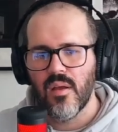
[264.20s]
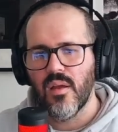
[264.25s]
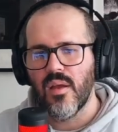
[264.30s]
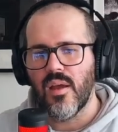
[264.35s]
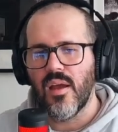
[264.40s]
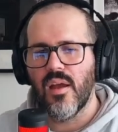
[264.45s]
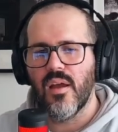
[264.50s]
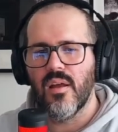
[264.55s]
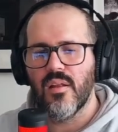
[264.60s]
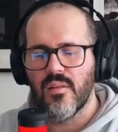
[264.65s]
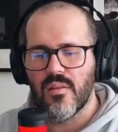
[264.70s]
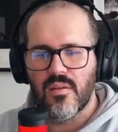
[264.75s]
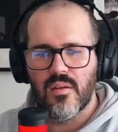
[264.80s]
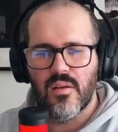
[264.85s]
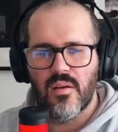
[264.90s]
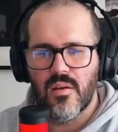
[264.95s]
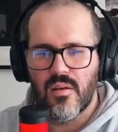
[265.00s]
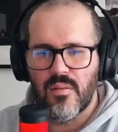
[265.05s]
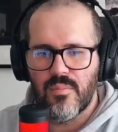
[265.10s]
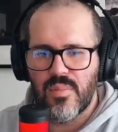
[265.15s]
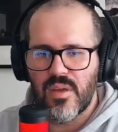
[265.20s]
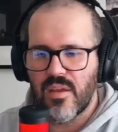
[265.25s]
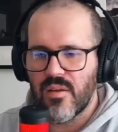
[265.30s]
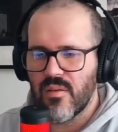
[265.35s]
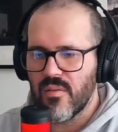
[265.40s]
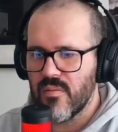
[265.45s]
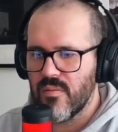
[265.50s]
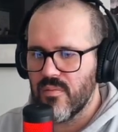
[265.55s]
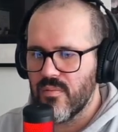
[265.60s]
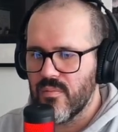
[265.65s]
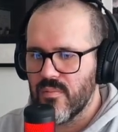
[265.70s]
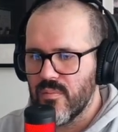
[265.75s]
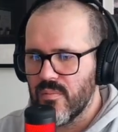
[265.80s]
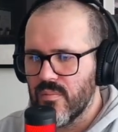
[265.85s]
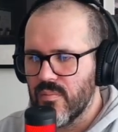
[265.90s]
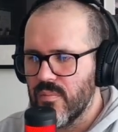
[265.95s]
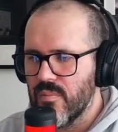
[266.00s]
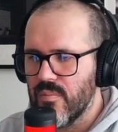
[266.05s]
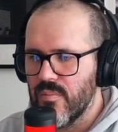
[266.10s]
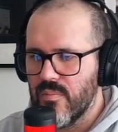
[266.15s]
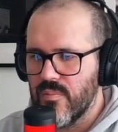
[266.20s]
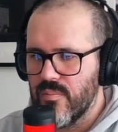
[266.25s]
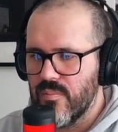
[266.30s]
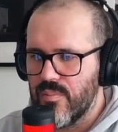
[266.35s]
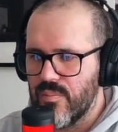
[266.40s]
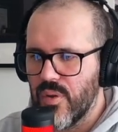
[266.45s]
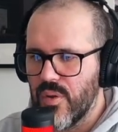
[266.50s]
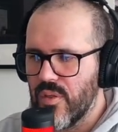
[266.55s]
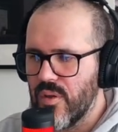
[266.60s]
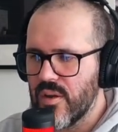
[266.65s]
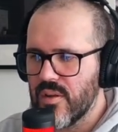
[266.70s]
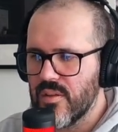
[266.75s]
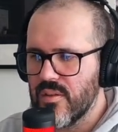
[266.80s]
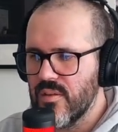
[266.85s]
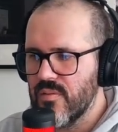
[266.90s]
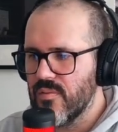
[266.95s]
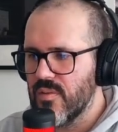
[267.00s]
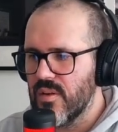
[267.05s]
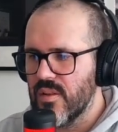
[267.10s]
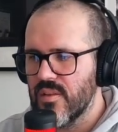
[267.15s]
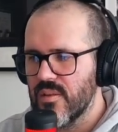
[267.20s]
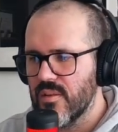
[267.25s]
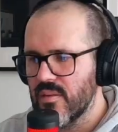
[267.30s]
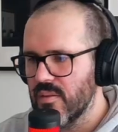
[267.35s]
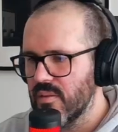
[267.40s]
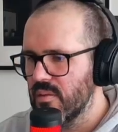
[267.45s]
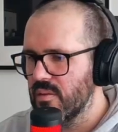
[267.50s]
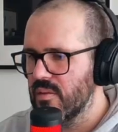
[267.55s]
and being productive, and